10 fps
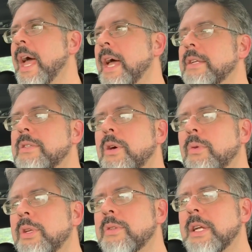And so
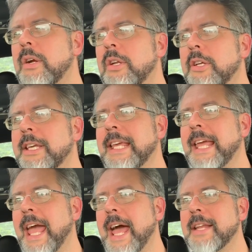when you start
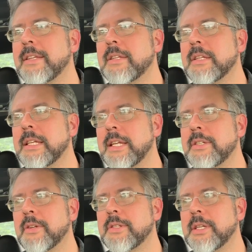looking at
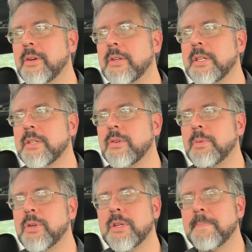initial secret
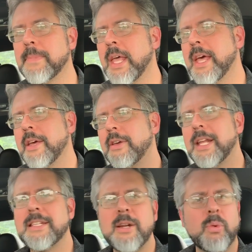distribution, you
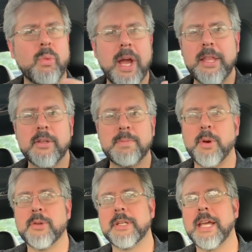got to start weighing those
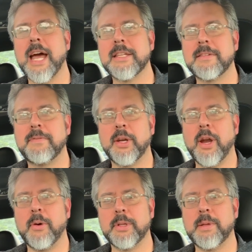pros and cons and
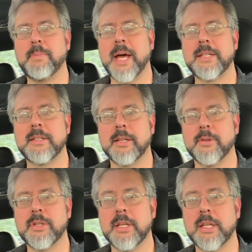figuring out what the best
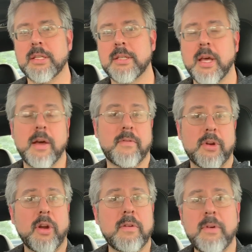solution is for
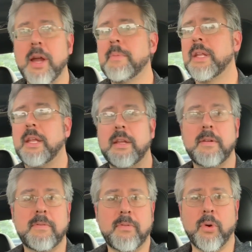your environment
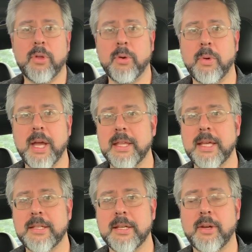and for the way
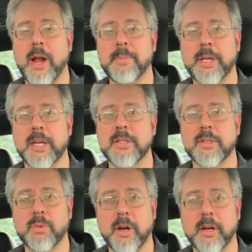that uh, your
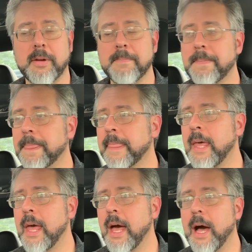applications work.
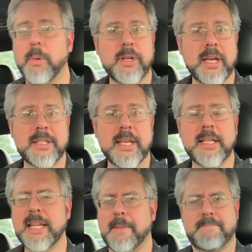Uh, what do you guys
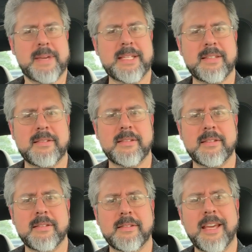think? Did I miss
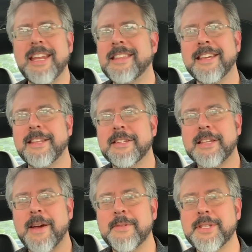anything in this
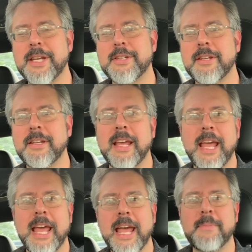conversation?
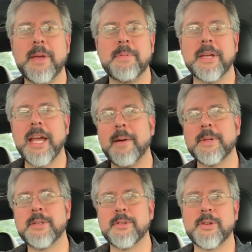Hit me up in
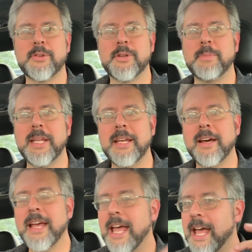comments or social
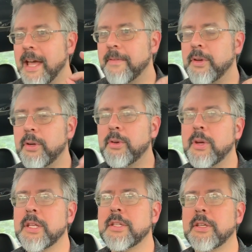media. If you're
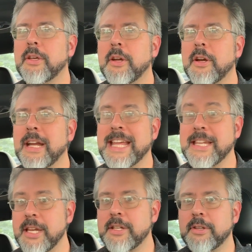doing secure
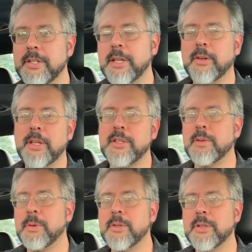initial secret
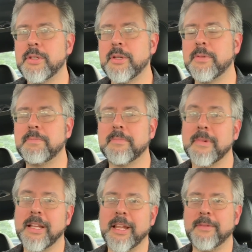distribution too,
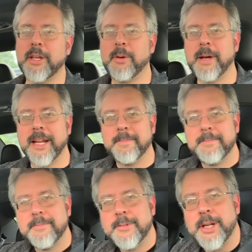love to hear about it.
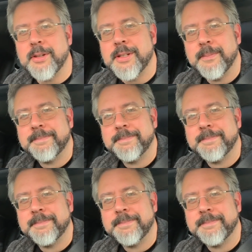Cheers.